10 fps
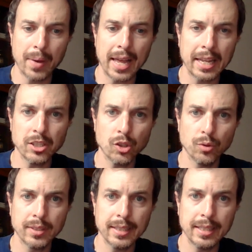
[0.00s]
manage
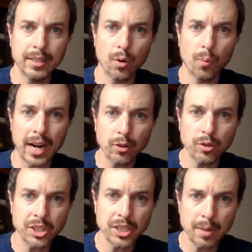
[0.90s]
to see the
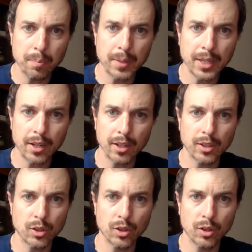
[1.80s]
ridership
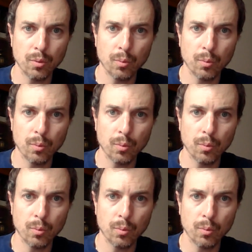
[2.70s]
because